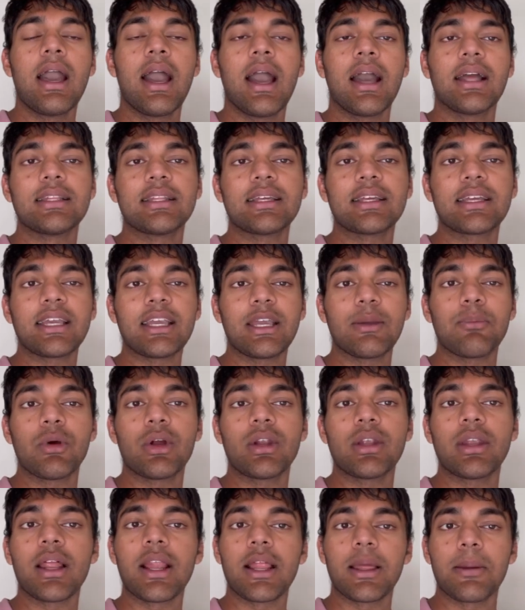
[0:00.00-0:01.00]
and they keep
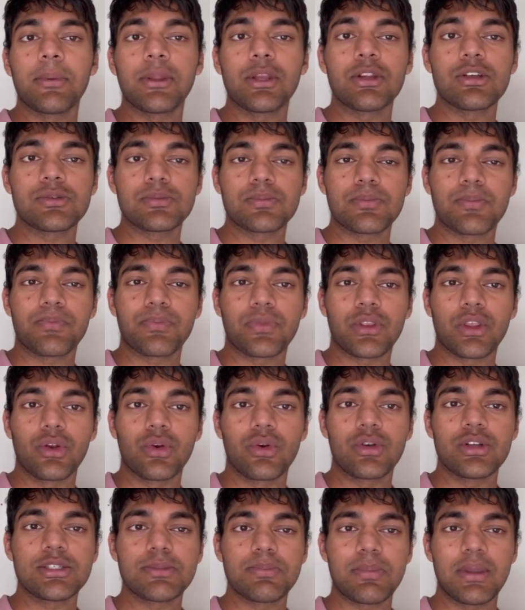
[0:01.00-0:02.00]
on telling me to you
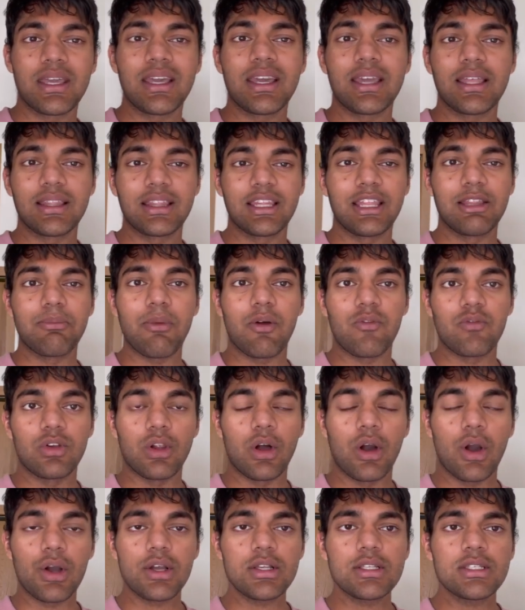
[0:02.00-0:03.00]
know speak hindi in my
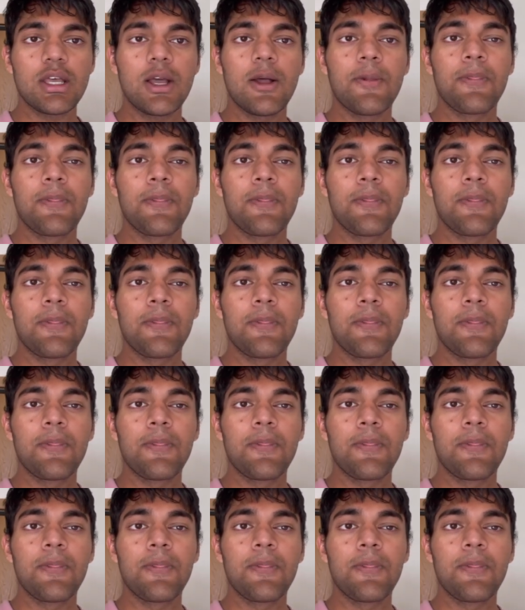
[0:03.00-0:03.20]
vlogs